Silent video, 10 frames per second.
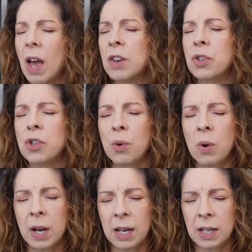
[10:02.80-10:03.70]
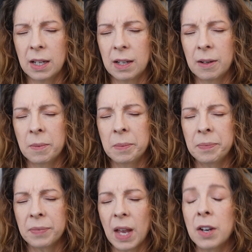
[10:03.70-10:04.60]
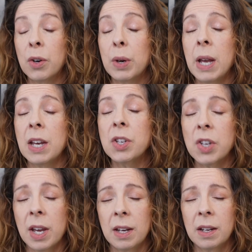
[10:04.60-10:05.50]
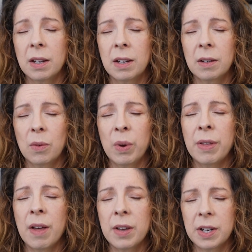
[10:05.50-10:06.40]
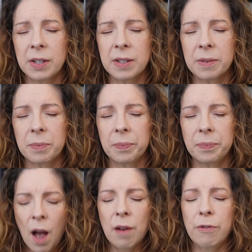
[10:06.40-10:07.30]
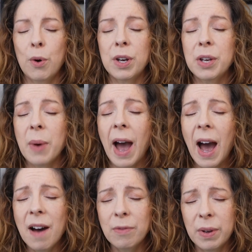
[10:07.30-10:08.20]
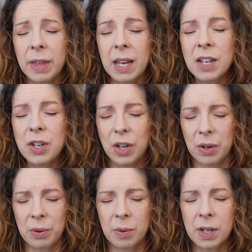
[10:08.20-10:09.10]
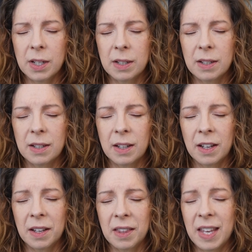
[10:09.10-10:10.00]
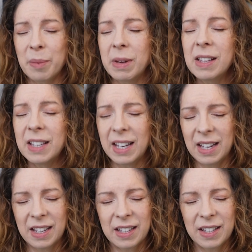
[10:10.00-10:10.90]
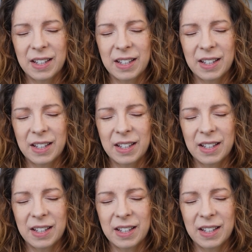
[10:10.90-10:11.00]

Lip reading: and joy and creation with others. For you have within you the ability